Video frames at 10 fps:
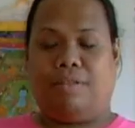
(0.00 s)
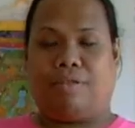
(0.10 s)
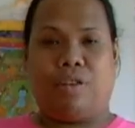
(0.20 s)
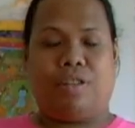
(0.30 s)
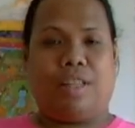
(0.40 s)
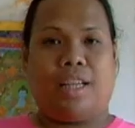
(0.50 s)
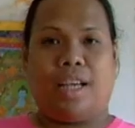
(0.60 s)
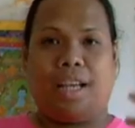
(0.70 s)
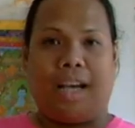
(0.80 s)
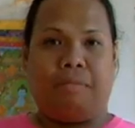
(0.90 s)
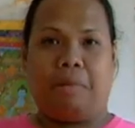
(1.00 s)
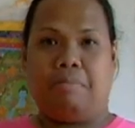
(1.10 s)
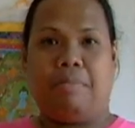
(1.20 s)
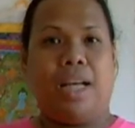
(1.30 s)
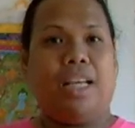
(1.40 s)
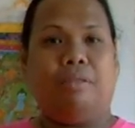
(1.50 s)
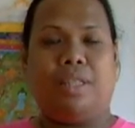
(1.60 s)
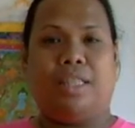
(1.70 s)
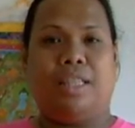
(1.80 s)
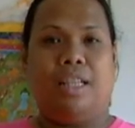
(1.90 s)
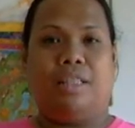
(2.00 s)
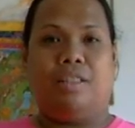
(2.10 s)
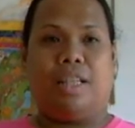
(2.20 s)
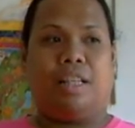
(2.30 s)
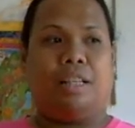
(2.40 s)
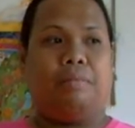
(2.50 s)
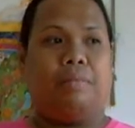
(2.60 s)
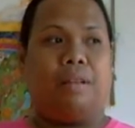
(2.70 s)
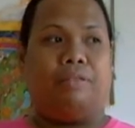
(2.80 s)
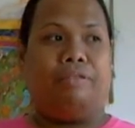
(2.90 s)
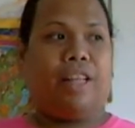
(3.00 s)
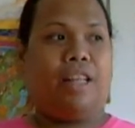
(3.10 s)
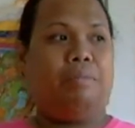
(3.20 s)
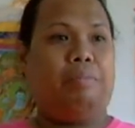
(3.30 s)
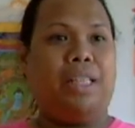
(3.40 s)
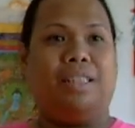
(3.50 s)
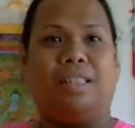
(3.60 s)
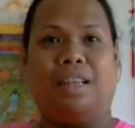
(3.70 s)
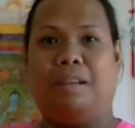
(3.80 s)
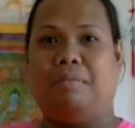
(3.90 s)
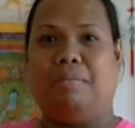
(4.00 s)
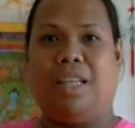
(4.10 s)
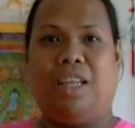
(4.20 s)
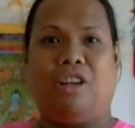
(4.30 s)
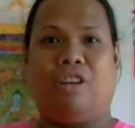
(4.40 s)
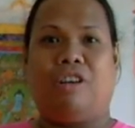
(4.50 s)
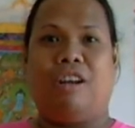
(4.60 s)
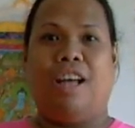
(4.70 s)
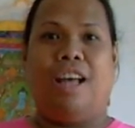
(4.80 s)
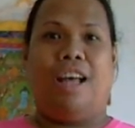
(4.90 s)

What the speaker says: The first thing I had in my mind was to tell him, Phil, please come here.